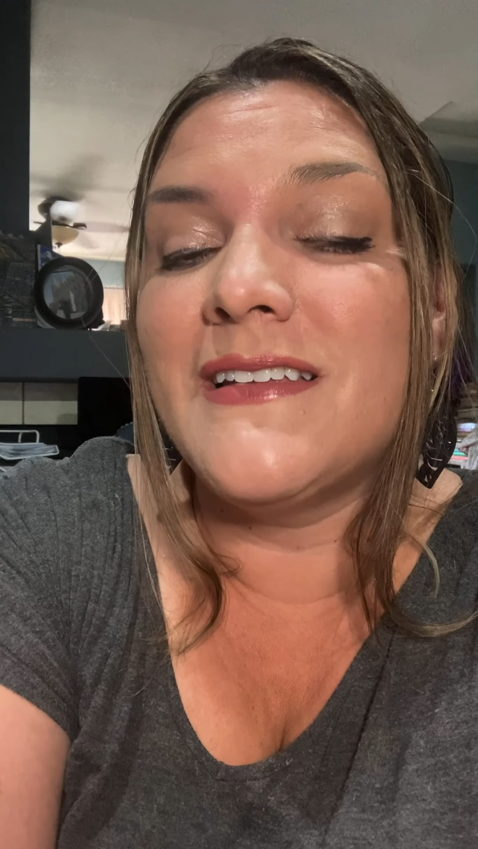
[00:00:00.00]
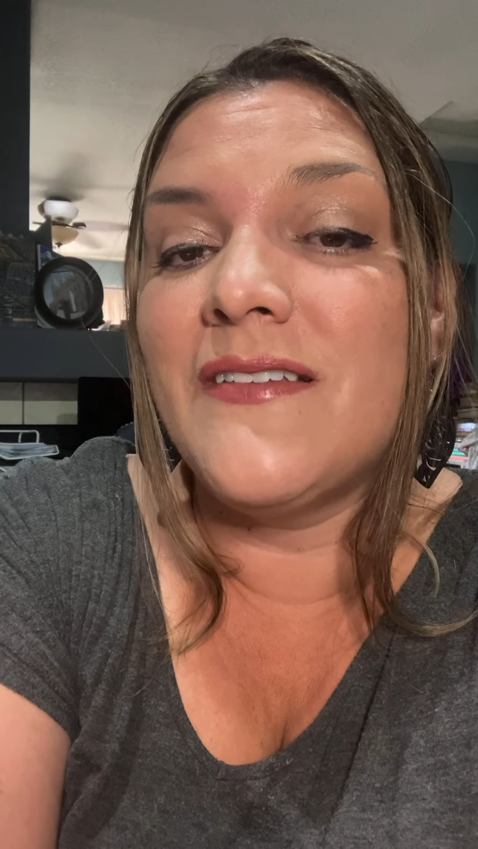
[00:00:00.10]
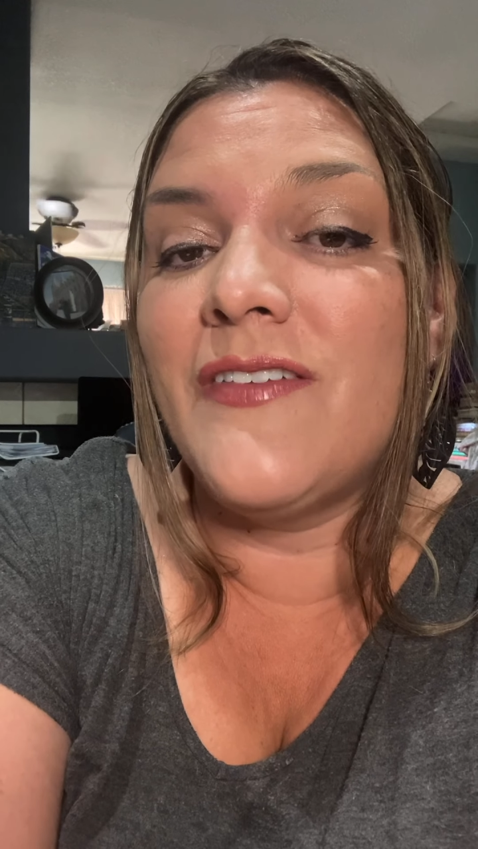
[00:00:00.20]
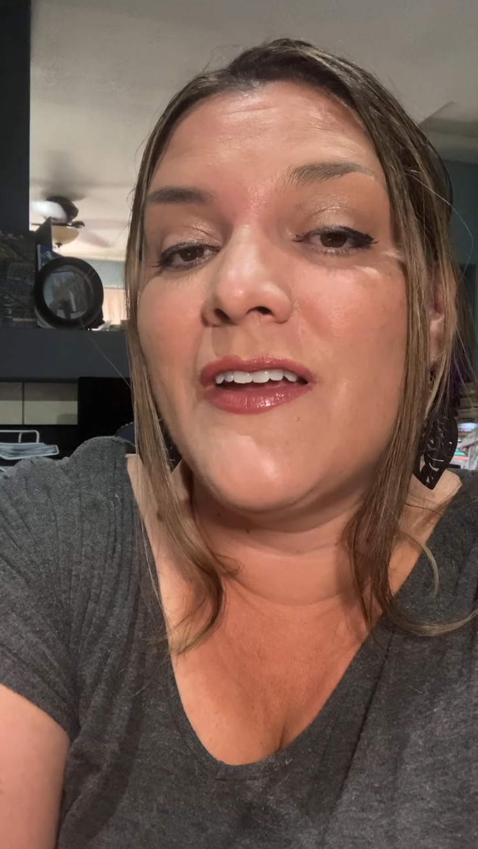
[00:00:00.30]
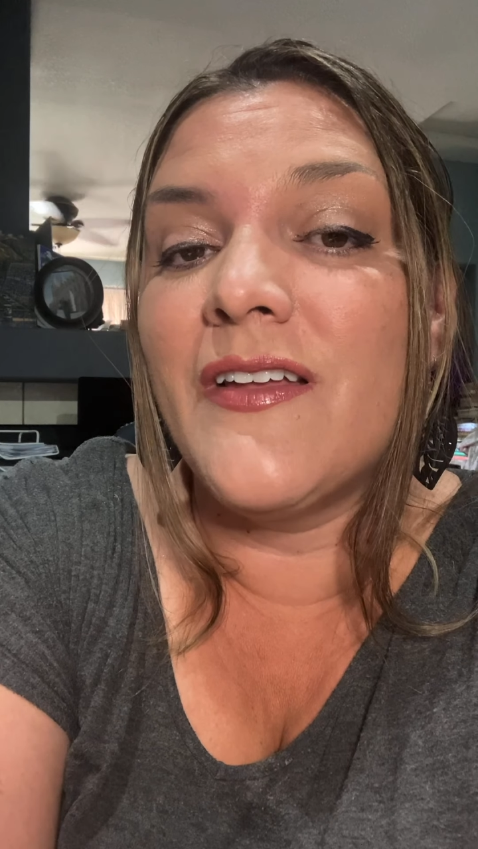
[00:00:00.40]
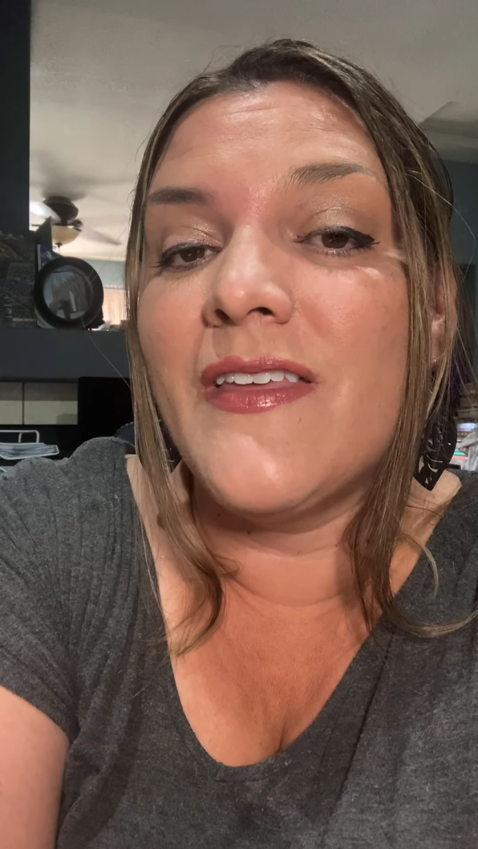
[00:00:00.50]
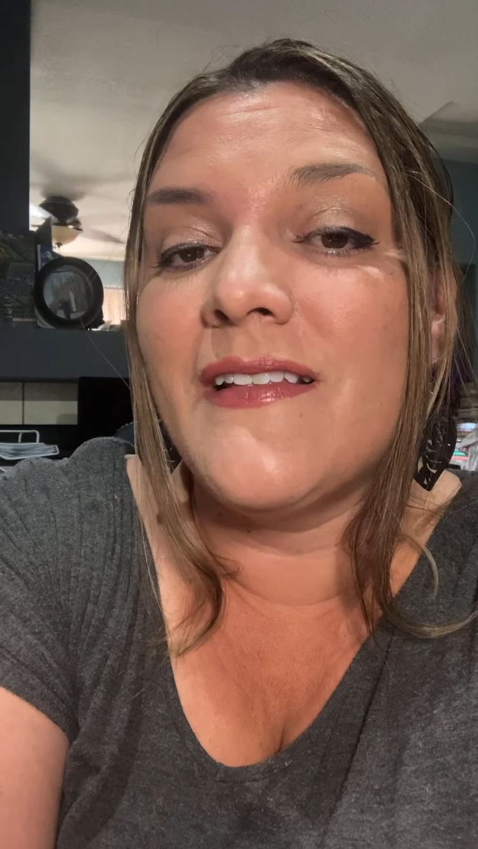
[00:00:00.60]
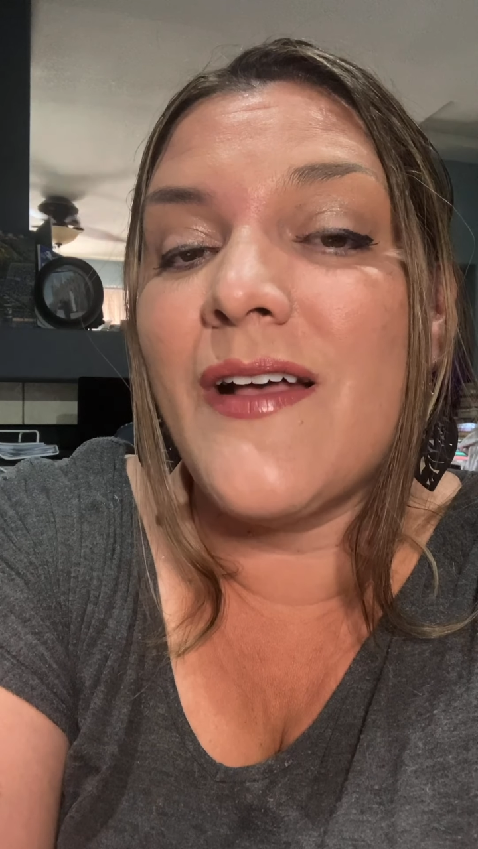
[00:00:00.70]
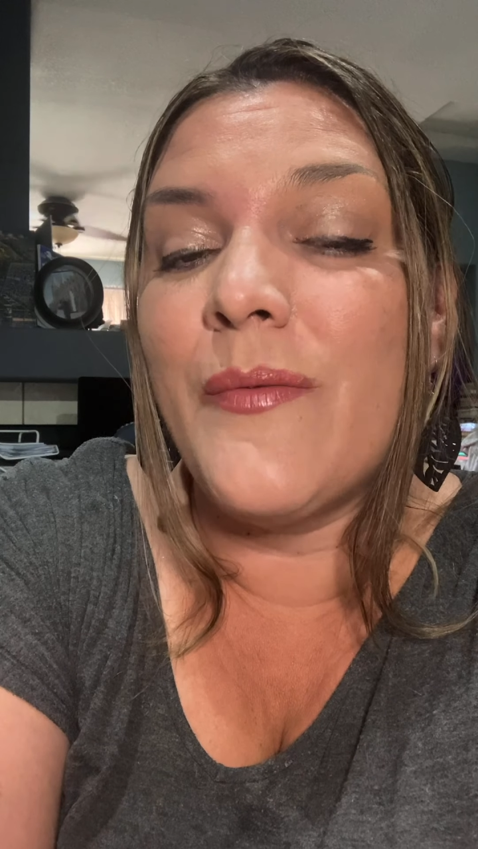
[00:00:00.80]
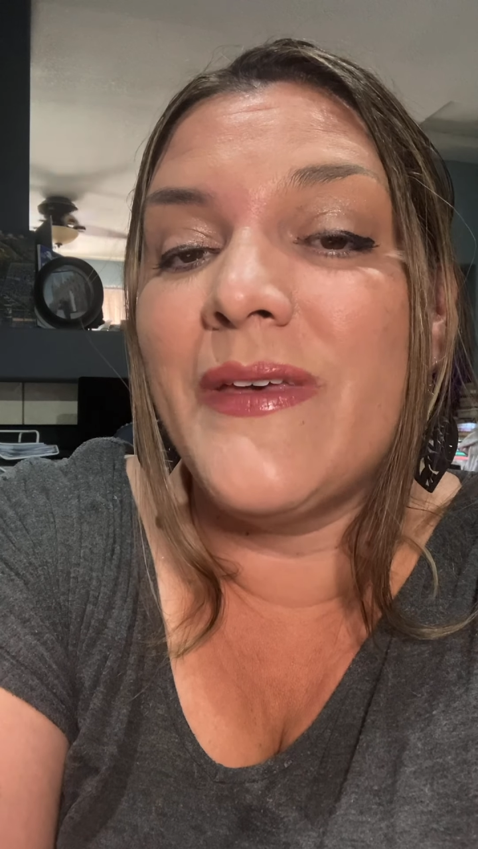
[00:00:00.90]
and figure things
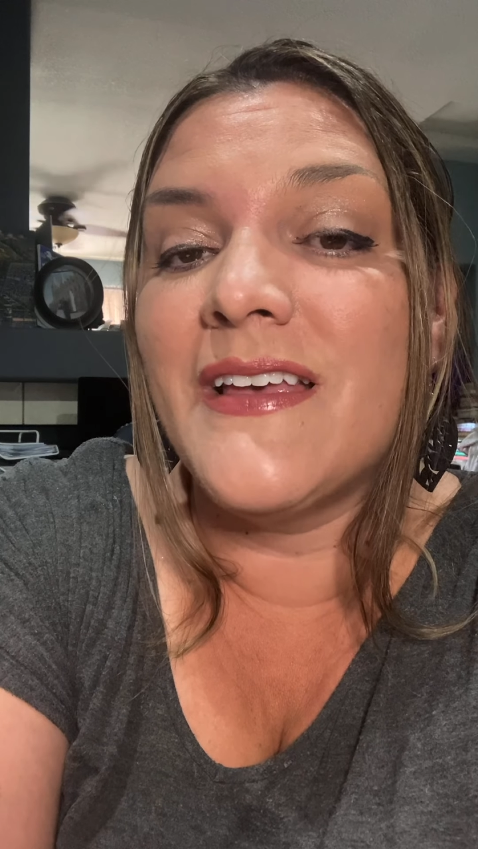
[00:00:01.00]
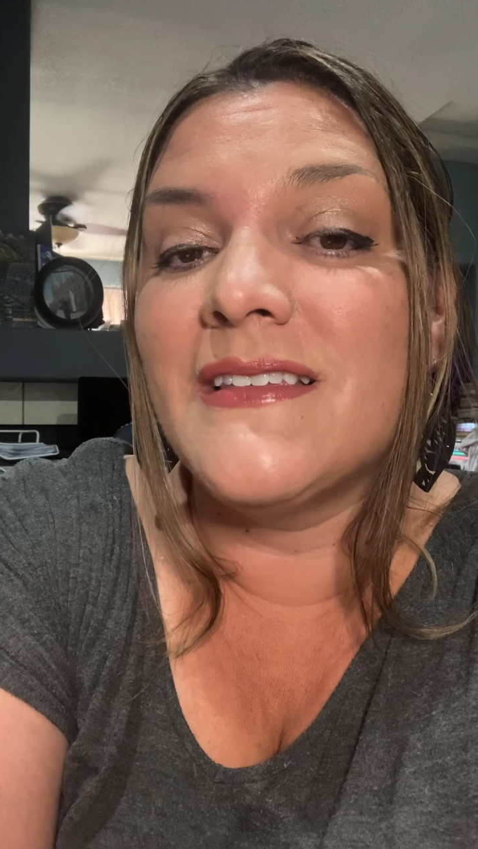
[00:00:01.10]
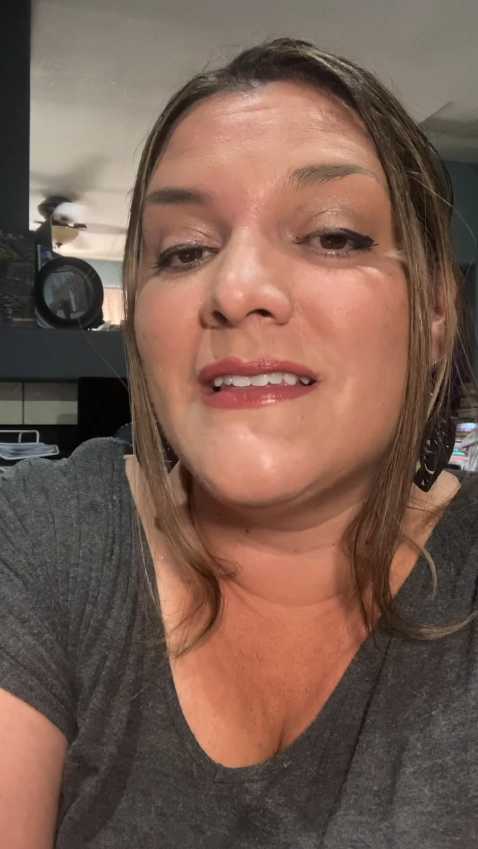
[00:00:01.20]
out, because